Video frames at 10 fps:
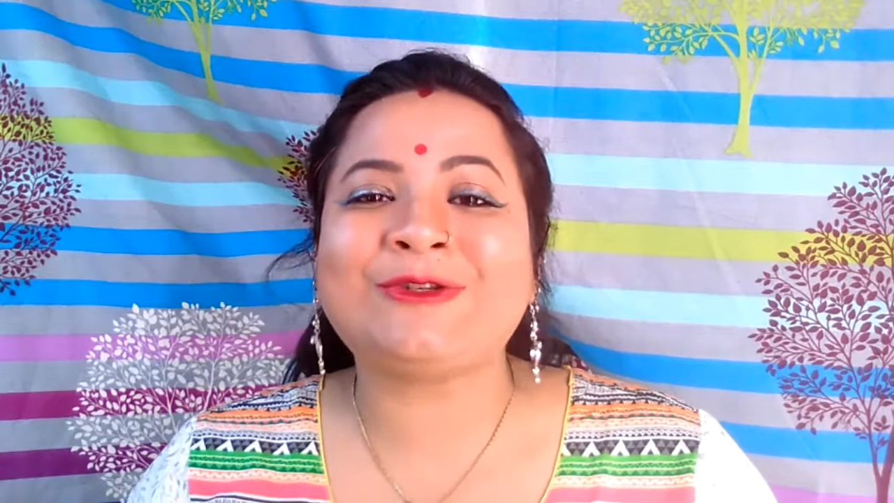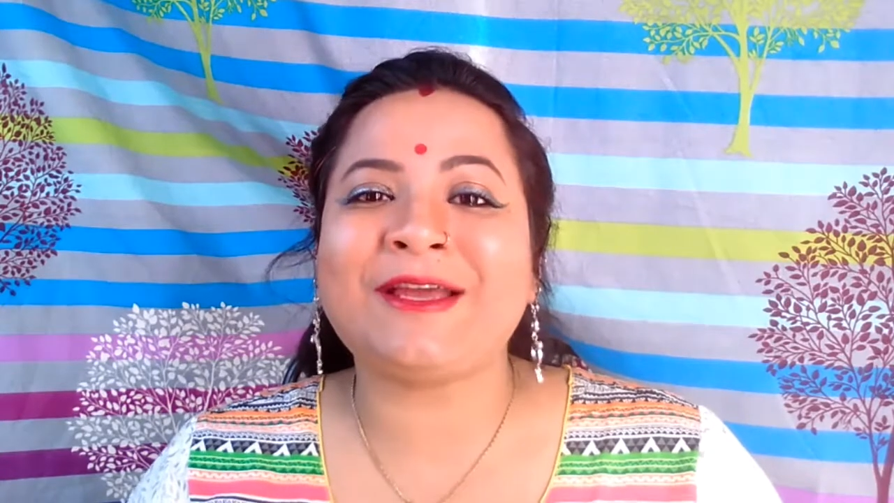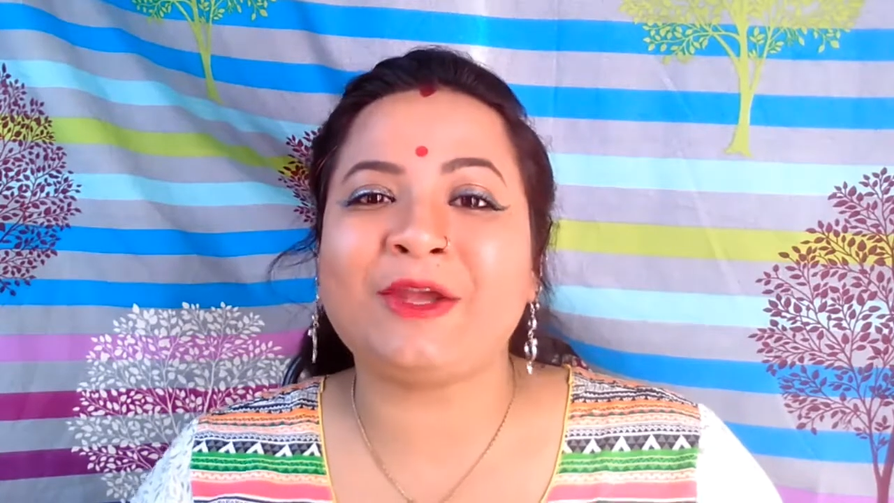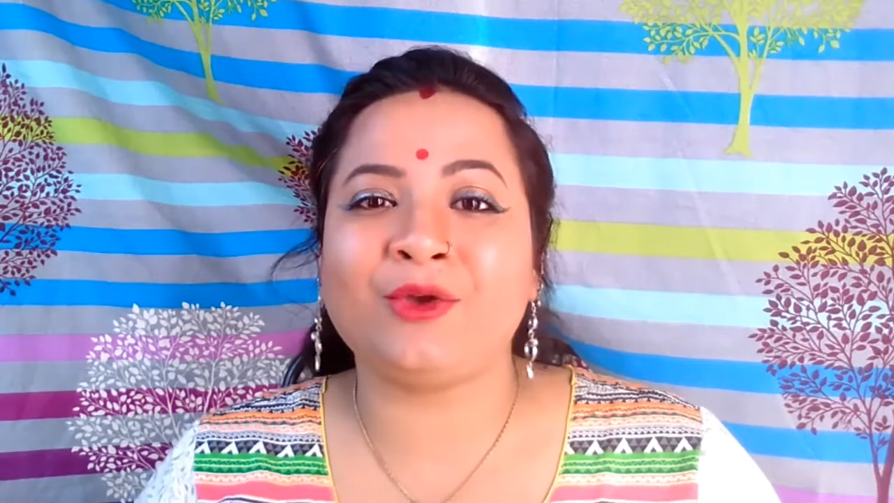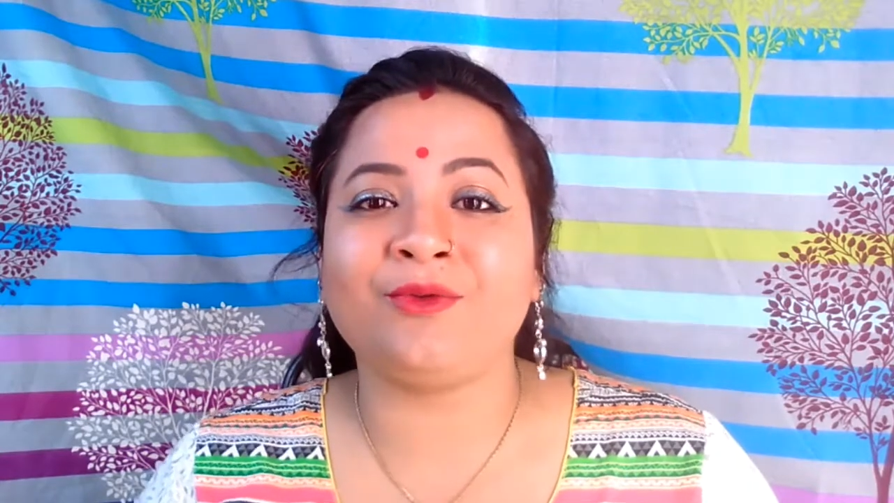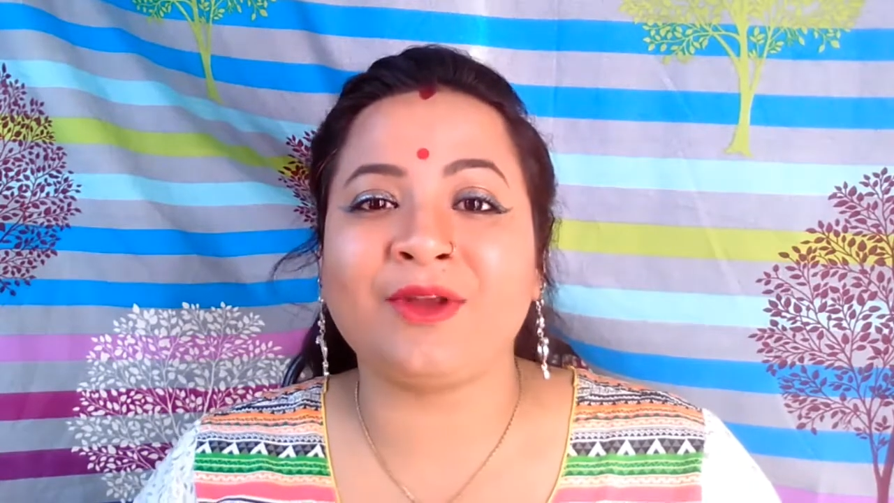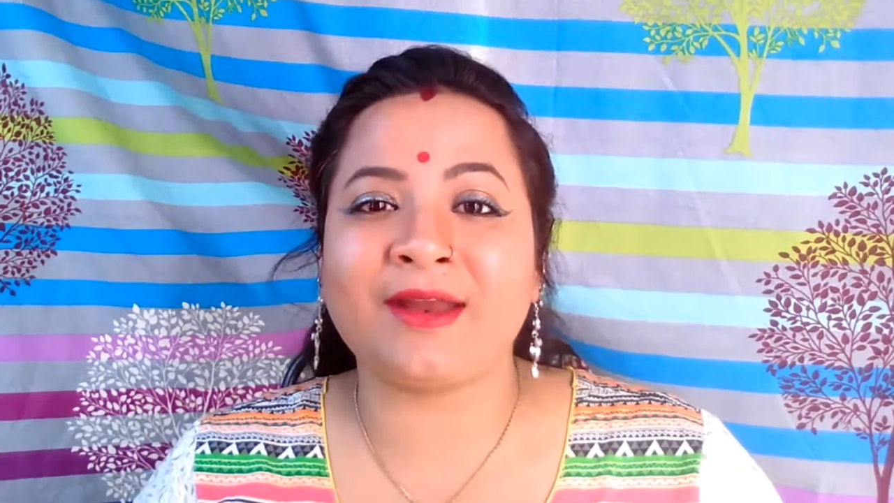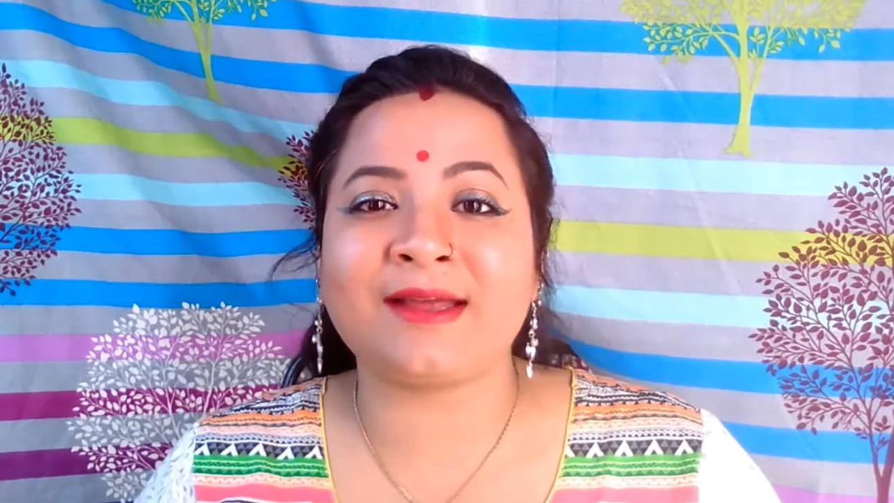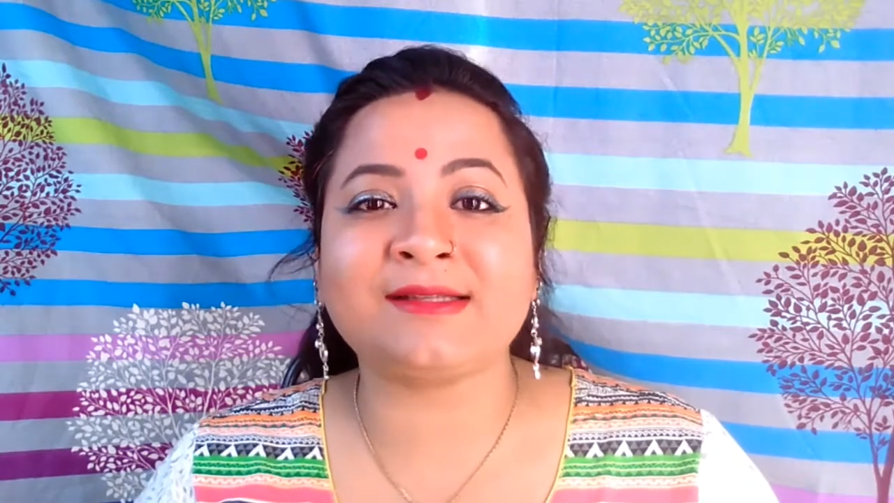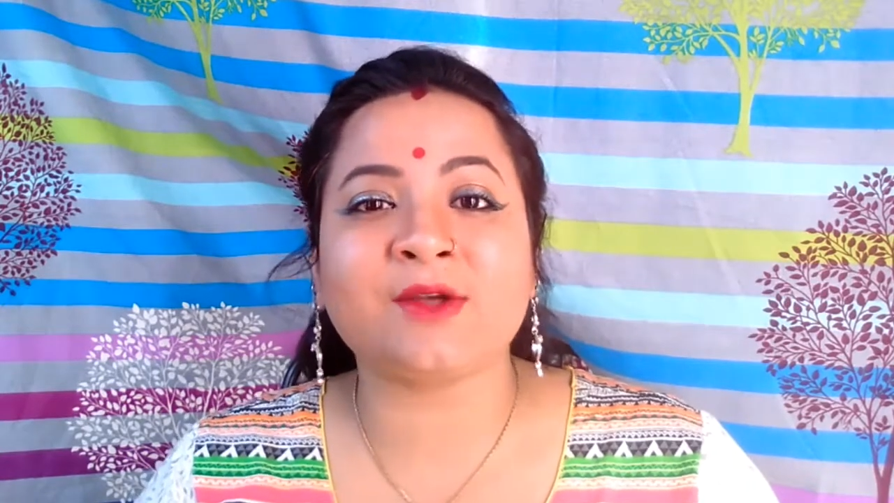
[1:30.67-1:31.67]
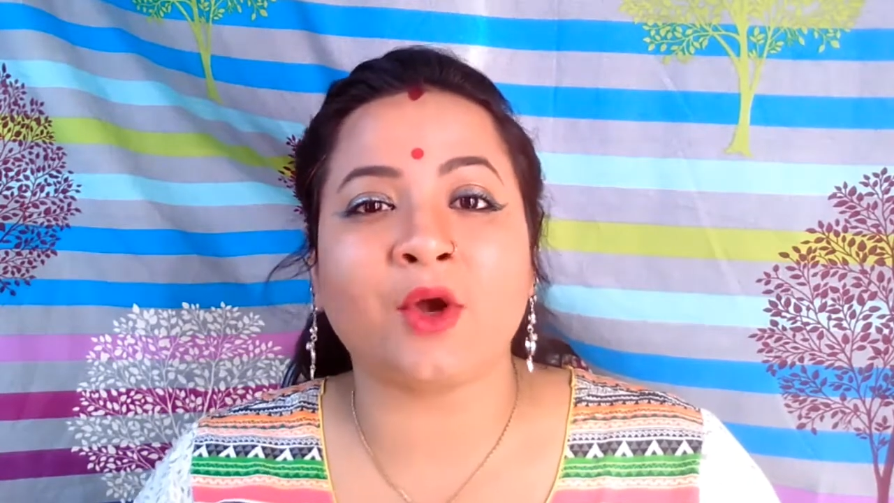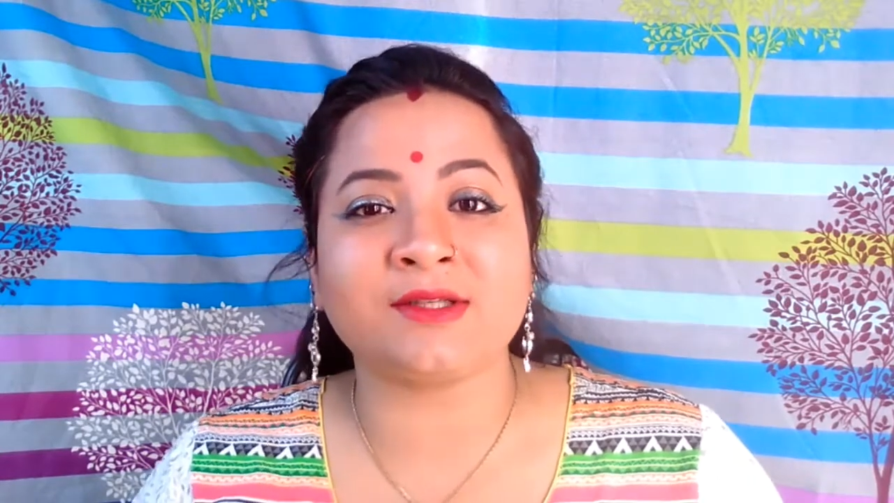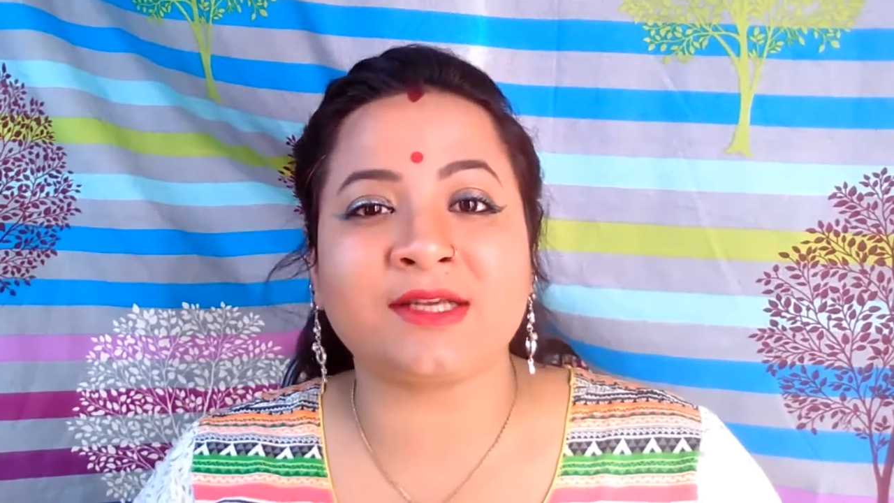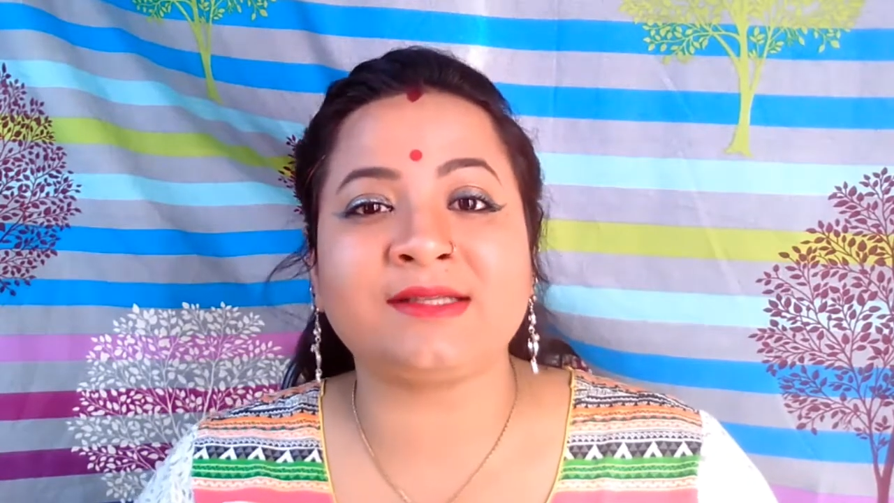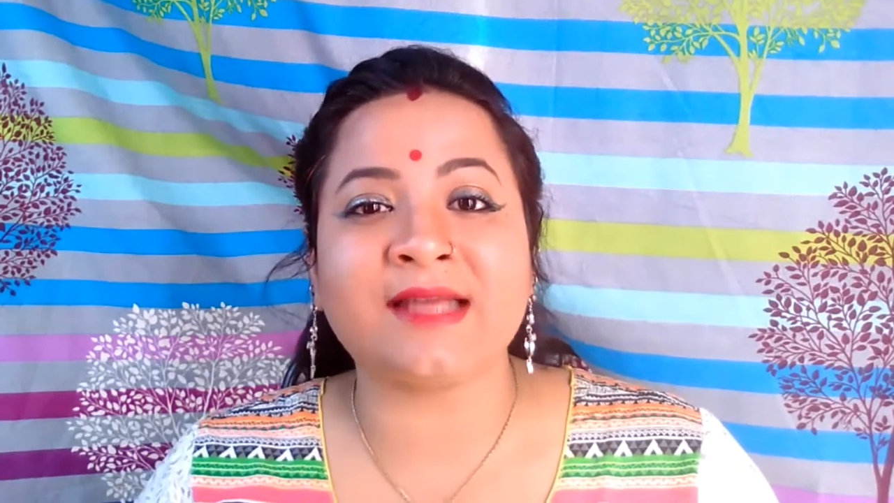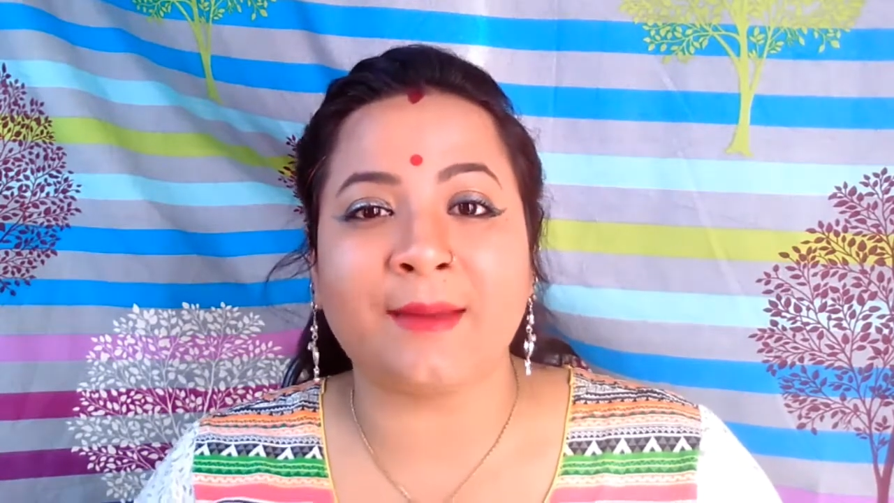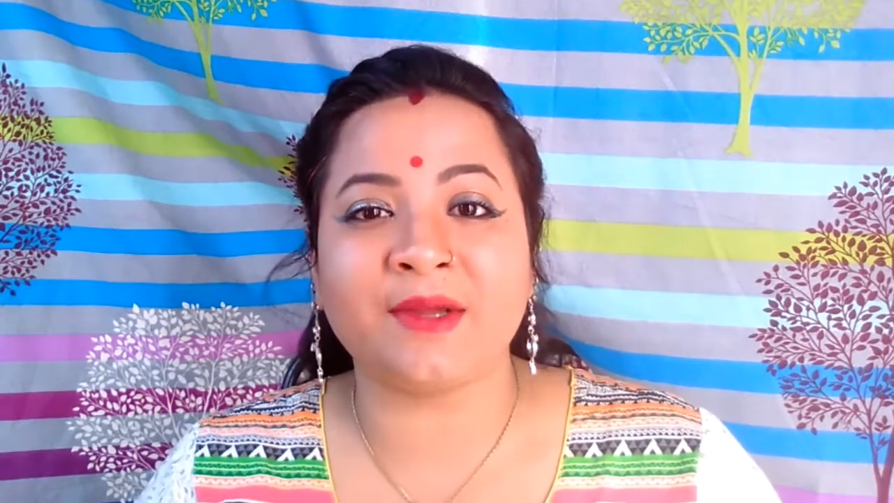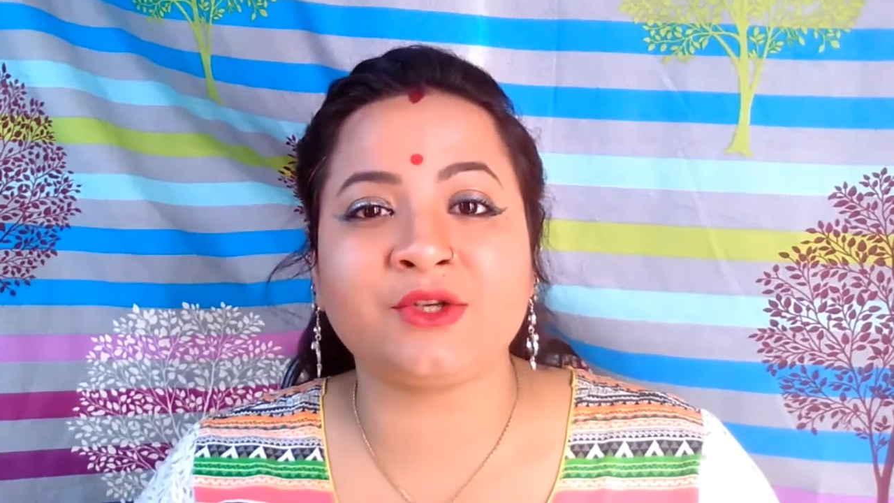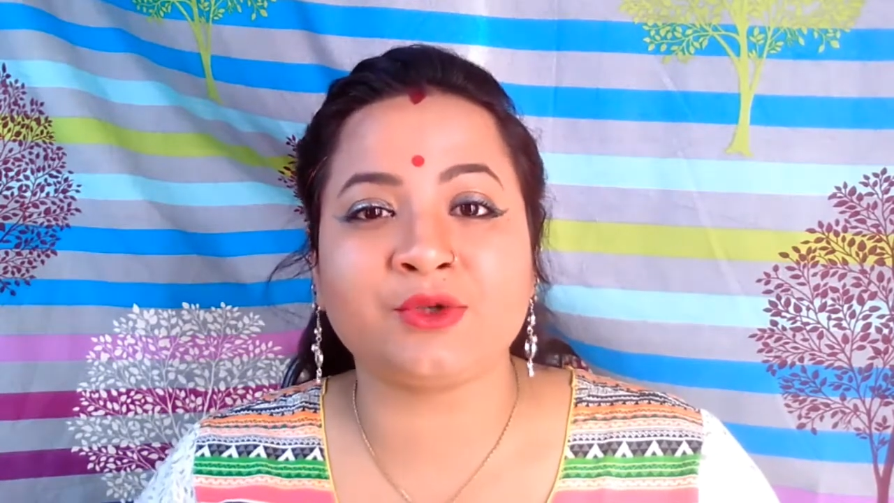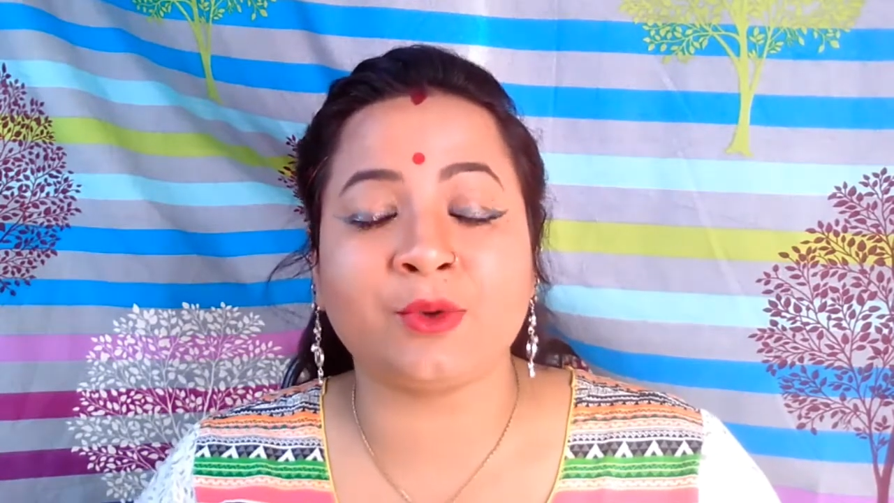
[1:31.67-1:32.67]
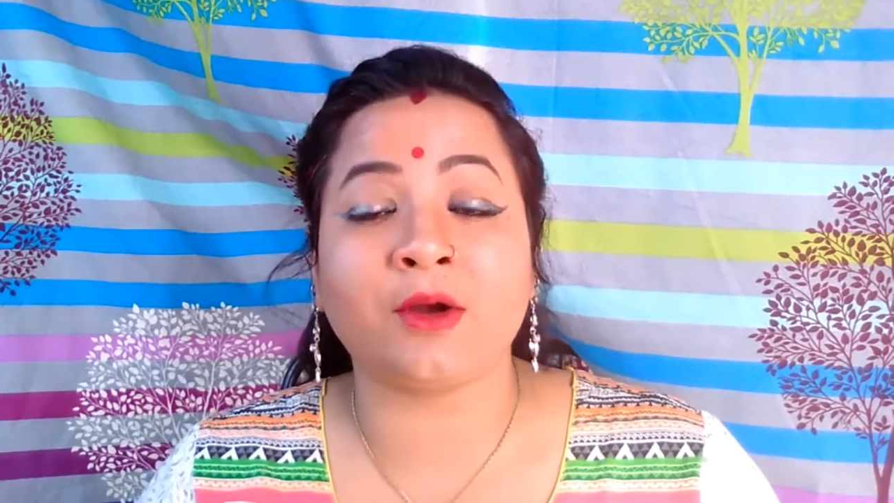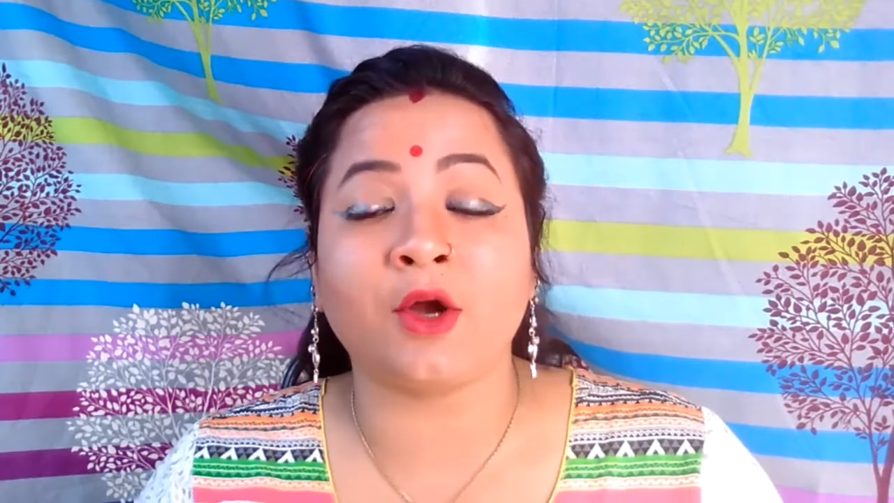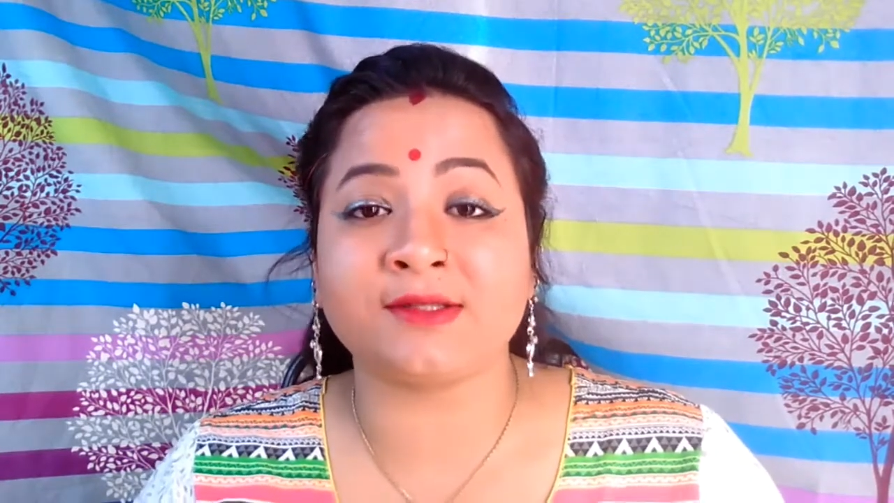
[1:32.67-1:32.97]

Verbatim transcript: to the UV rays causes damage to uh,